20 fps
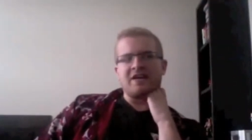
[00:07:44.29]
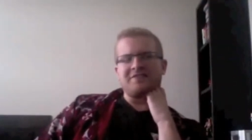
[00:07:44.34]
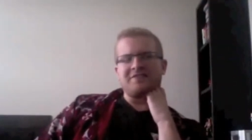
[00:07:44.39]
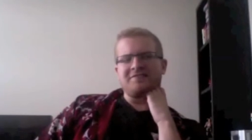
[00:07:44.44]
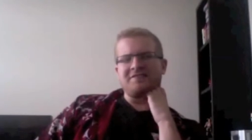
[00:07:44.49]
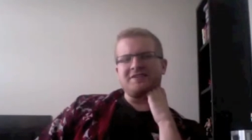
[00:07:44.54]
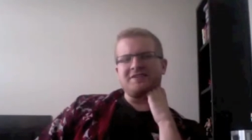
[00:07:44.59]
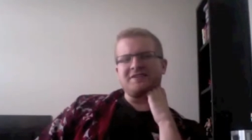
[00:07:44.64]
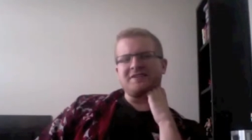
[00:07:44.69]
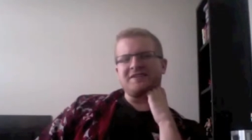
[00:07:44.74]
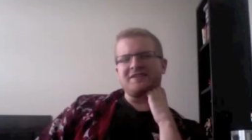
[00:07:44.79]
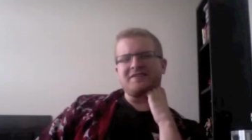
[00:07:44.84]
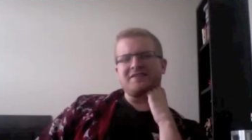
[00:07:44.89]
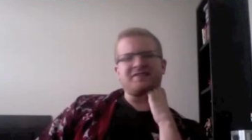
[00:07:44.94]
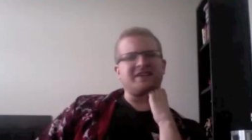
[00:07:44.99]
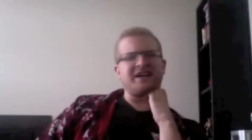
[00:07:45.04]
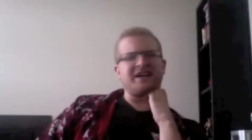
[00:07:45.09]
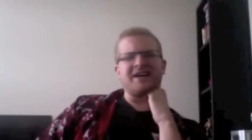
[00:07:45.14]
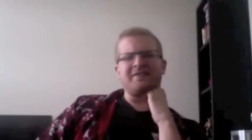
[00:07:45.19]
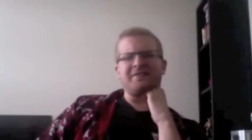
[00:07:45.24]
Still,
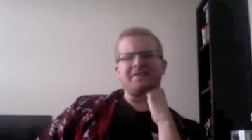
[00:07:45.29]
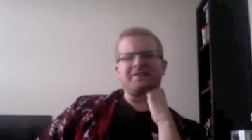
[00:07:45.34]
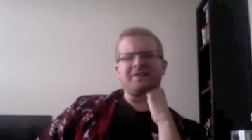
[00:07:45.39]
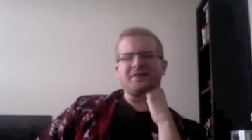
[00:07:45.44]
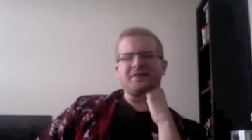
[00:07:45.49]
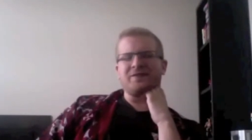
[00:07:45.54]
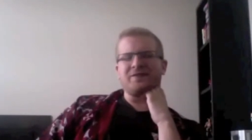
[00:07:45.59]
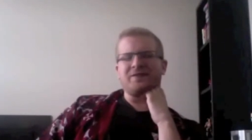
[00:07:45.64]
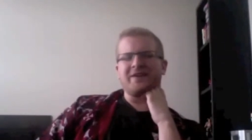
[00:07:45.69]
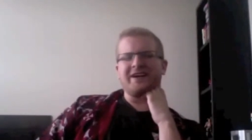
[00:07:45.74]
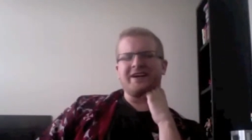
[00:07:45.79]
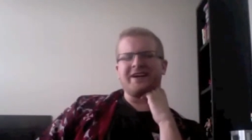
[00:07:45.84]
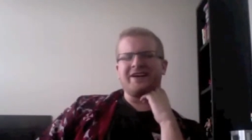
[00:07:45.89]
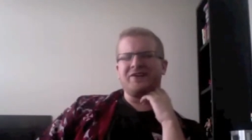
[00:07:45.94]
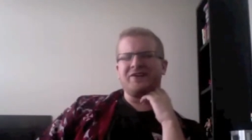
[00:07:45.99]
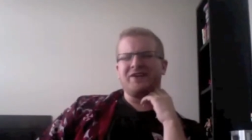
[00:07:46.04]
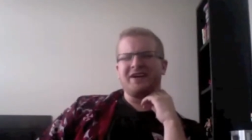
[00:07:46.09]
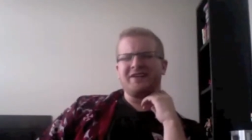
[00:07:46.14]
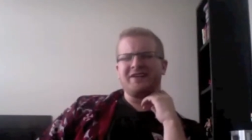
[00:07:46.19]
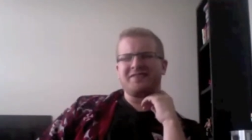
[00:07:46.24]
it's kind of a fun read,
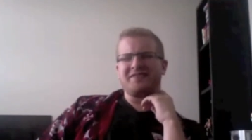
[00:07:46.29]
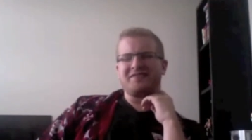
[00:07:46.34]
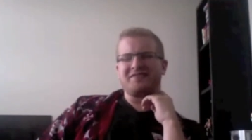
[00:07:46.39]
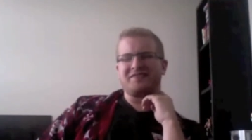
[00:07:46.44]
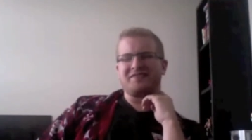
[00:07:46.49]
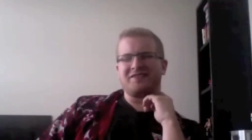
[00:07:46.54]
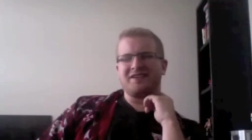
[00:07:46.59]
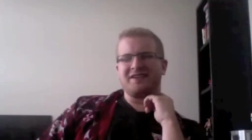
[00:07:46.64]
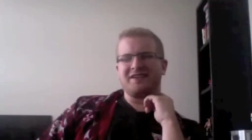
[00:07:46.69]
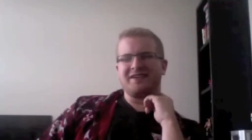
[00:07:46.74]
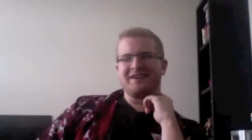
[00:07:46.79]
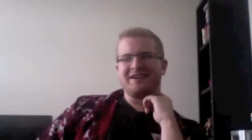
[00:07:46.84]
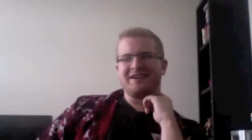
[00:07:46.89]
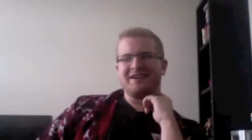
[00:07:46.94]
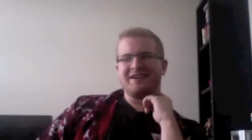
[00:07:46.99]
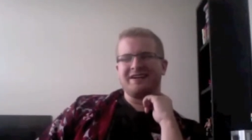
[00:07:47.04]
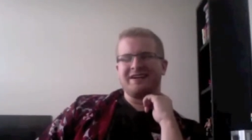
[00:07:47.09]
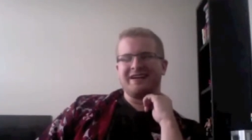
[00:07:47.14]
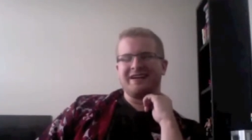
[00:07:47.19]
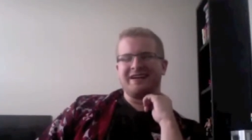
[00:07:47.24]
and you get to see.
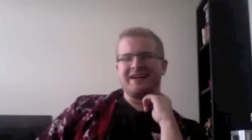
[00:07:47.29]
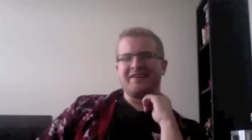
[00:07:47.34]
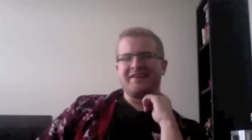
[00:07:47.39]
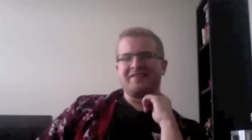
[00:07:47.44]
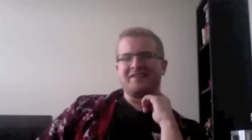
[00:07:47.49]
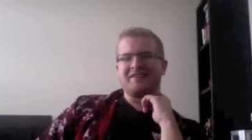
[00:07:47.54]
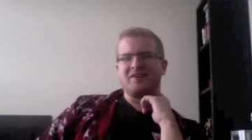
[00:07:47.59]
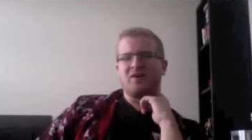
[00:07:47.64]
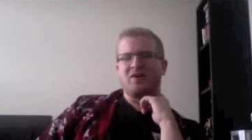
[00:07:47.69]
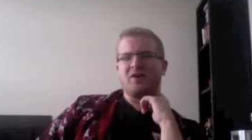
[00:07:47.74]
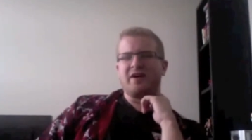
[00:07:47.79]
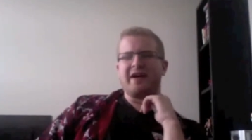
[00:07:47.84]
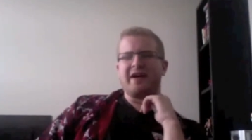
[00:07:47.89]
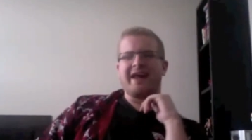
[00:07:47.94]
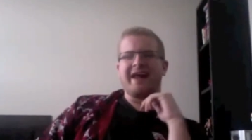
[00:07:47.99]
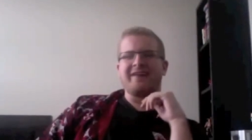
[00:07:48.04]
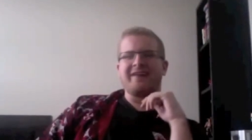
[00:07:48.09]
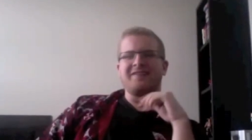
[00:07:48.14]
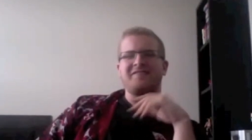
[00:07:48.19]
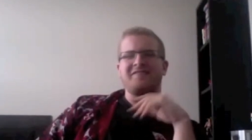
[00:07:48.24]
It's
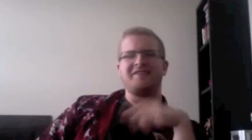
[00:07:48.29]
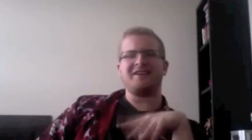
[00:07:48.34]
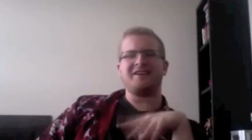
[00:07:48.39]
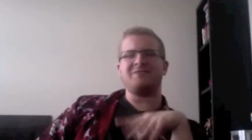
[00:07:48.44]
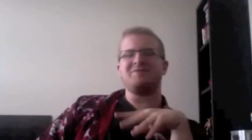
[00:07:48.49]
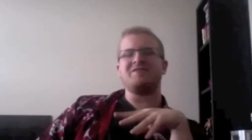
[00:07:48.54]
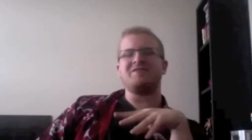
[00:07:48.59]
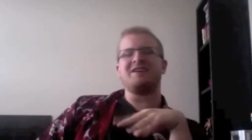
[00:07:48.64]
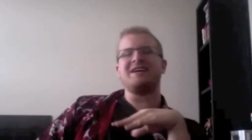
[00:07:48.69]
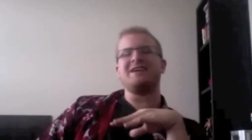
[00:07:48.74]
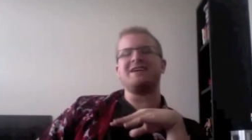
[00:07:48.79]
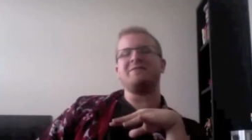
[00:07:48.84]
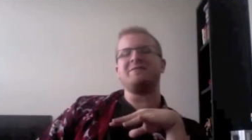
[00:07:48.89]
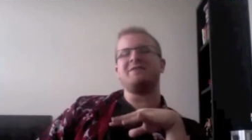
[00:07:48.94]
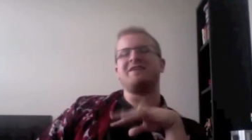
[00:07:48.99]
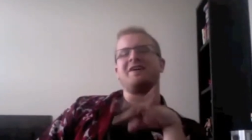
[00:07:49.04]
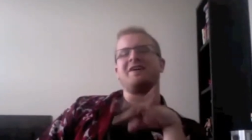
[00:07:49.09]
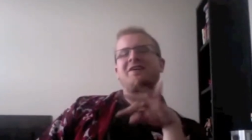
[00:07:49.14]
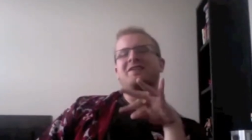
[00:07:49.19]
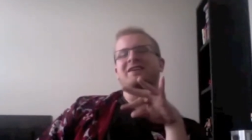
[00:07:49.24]
at the same time,
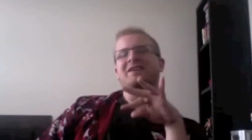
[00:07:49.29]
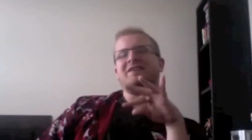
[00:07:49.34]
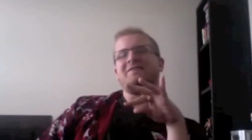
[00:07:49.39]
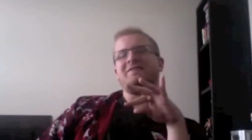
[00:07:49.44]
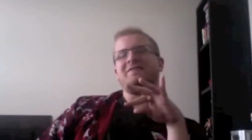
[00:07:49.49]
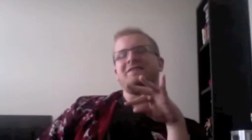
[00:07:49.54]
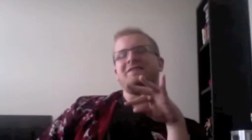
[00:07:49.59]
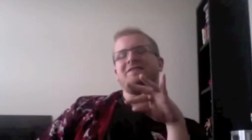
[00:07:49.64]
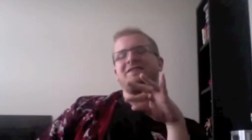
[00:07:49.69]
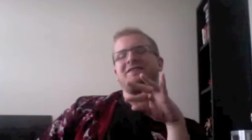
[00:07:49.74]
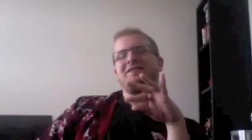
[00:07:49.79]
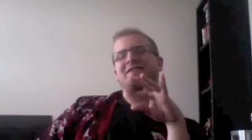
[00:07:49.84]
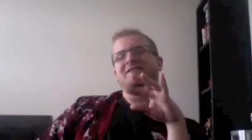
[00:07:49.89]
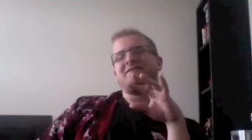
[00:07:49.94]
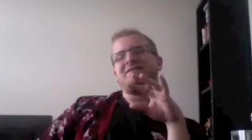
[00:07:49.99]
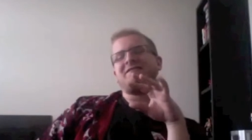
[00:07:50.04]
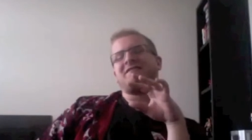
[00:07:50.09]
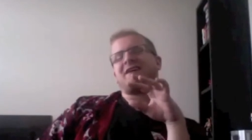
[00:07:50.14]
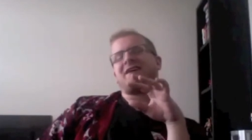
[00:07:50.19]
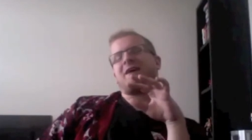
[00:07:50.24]
this
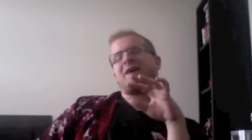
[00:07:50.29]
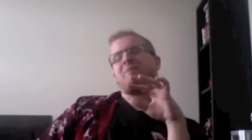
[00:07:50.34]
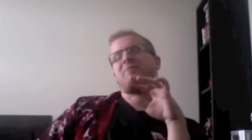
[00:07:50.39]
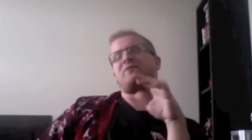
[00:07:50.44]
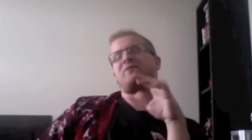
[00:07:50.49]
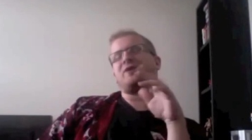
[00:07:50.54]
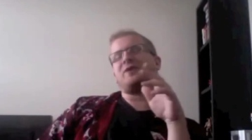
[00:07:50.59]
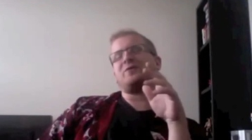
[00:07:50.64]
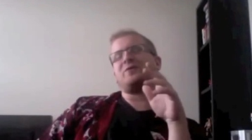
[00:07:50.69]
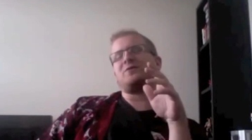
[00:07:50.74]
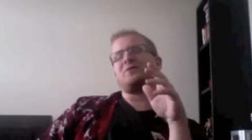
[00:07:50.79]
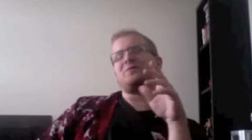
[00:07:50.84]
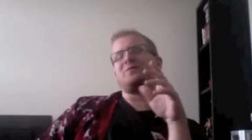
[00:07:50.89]
is like a prequel